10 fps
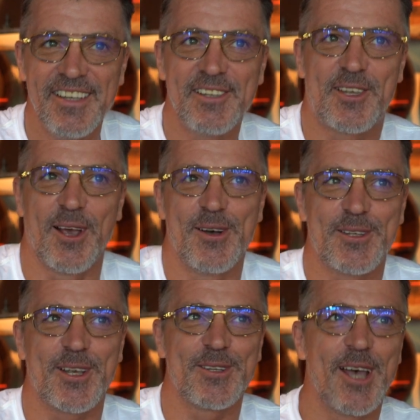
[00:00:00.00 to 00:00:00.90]
So
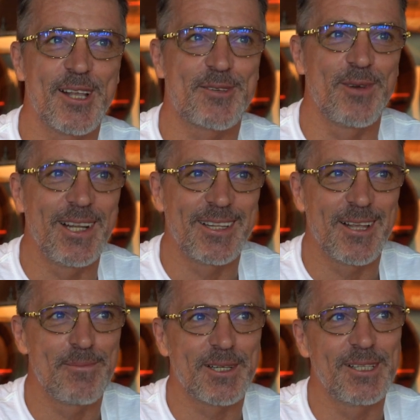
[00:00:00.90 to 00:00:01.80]
that's really
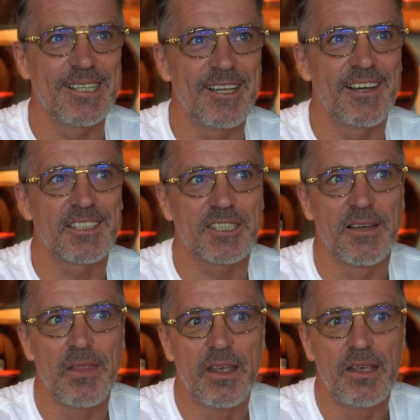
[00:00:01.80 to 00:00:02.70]
typically Dutch.
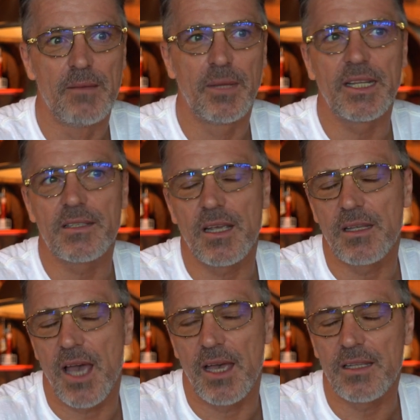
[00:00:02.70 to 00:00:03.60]
But
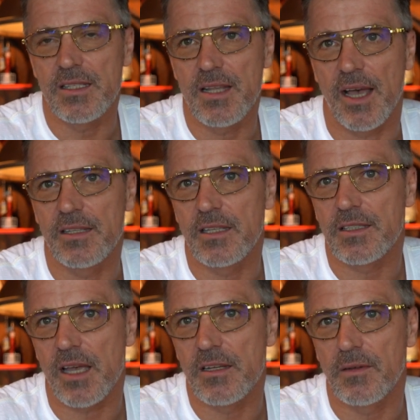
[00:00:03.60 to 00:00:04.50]
it's nice. It's
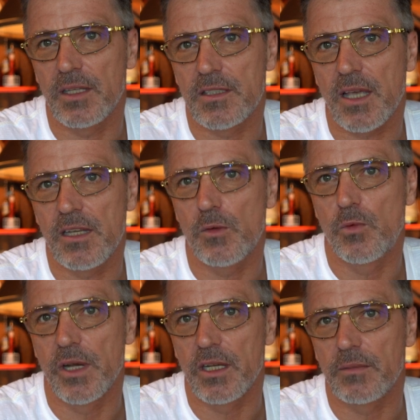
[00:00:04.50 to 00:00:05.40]
kind of
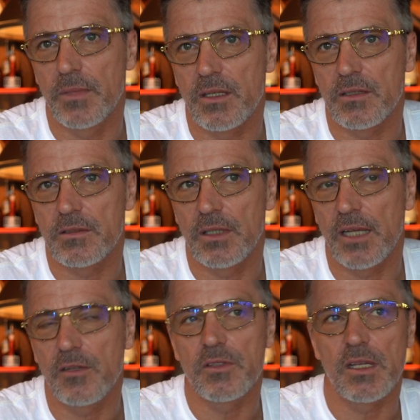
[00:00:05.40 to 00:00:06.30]
weird, because I
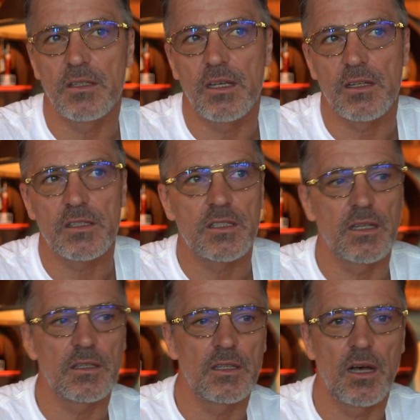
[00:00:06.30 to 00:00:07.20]
don't think they
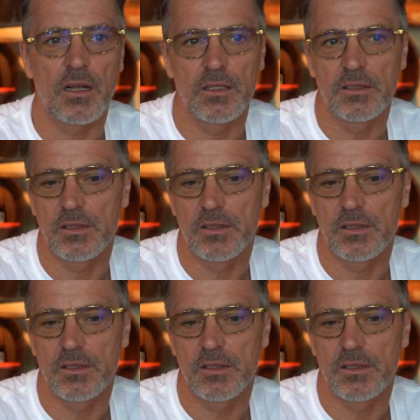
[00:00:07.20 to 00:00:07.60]
understand in Holland